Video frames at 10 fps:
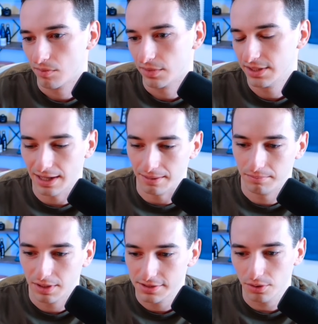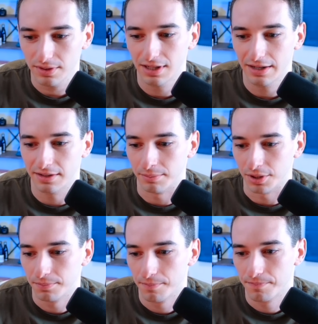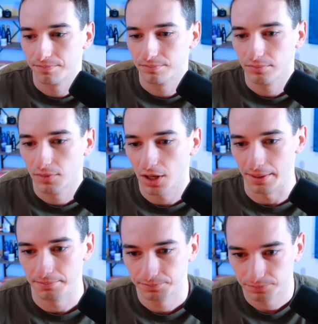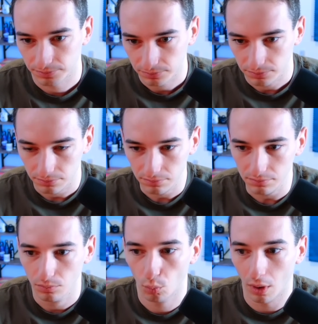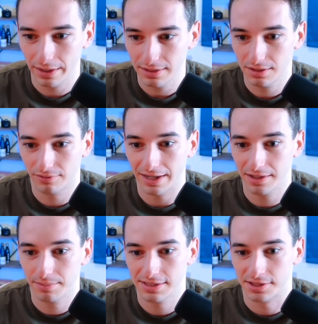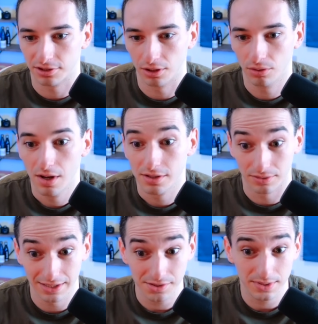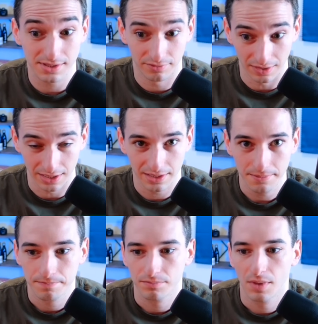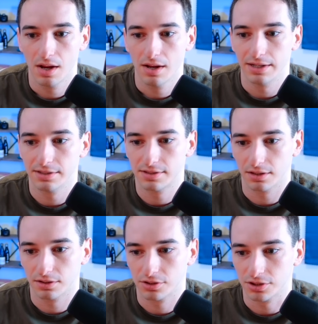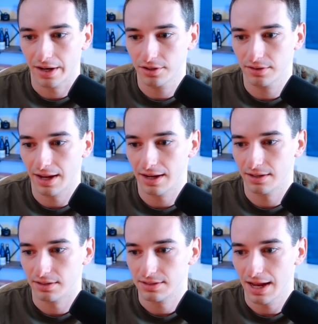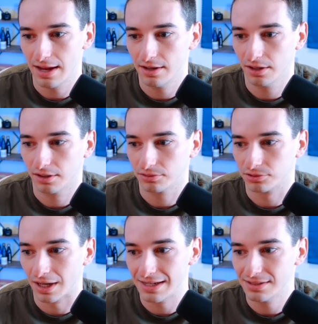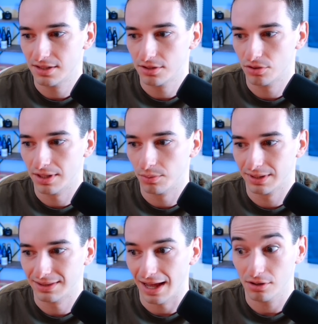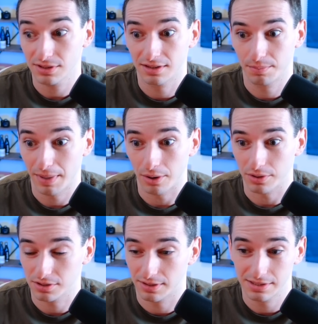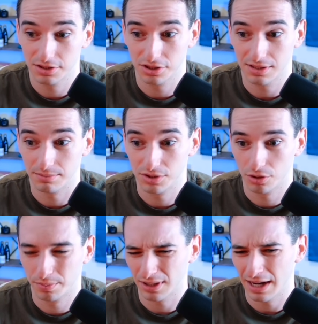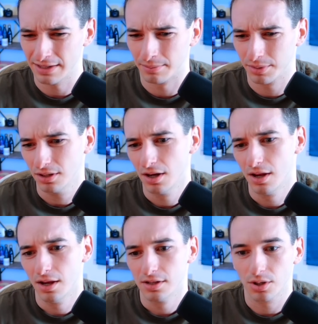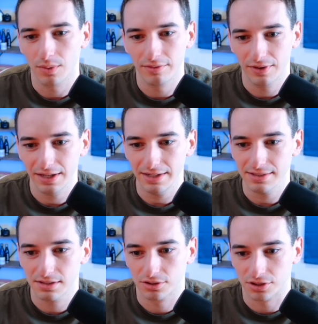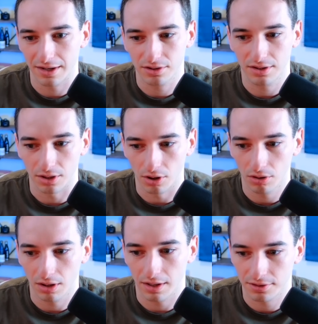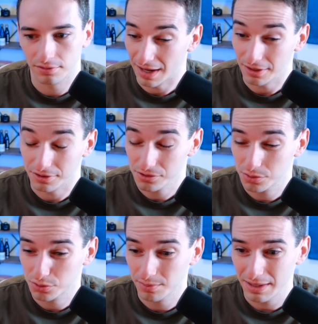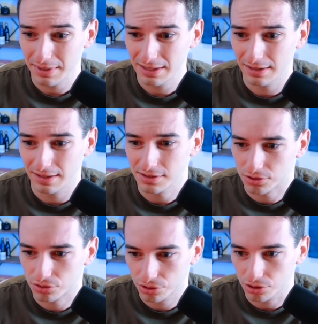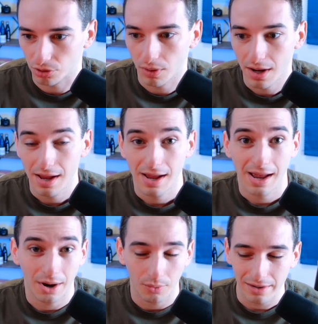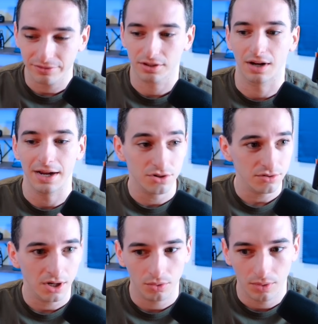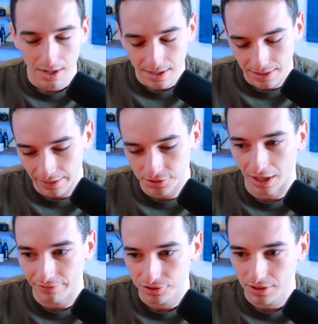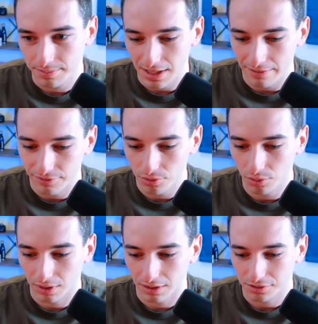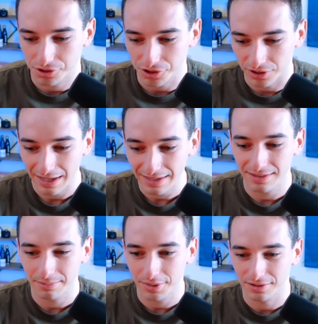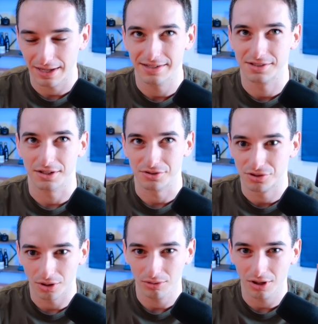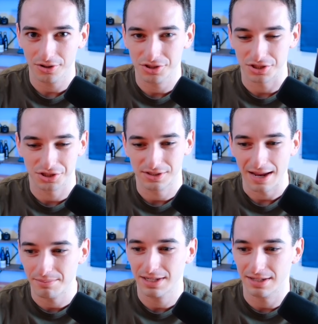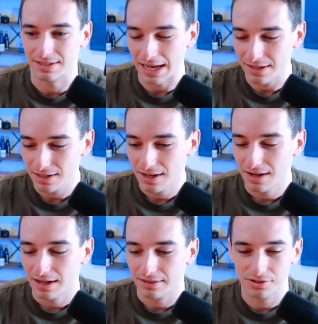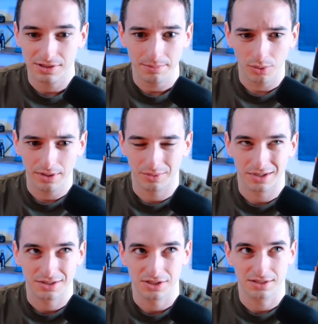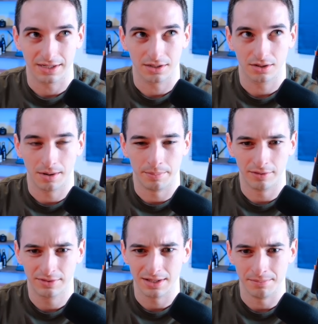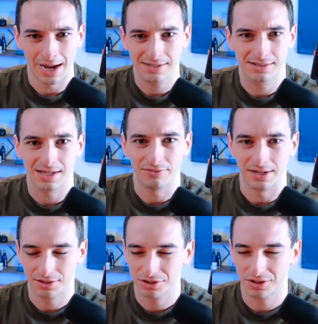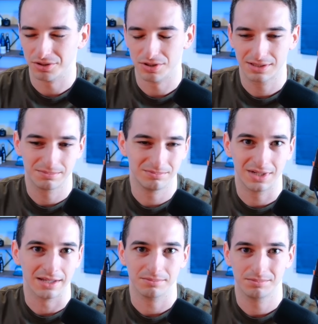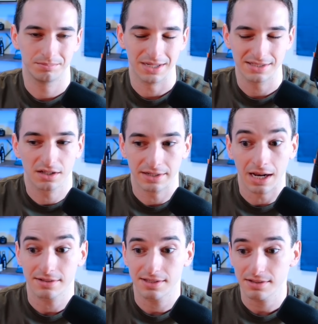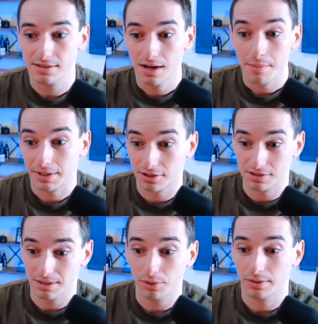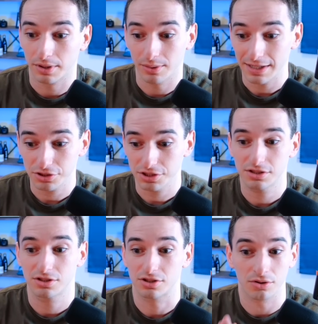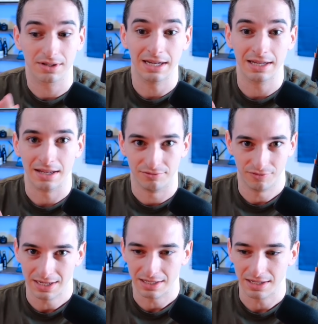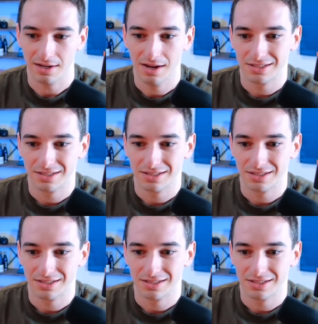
Yeah, let's go with not a number. All right. 1 divided by 0. So this one's infinity is greater than 10 raised to the 1000th power. So this is just some super high number. So infinity is greater than all other values, which would make me think this is true. However, I do know that in JavaScript, if you create a number that is so large it just can't be contained, there's some point where it's just like above the max safe integer and you just get basically nonsense. But there's some point where you actually just start getting infinity.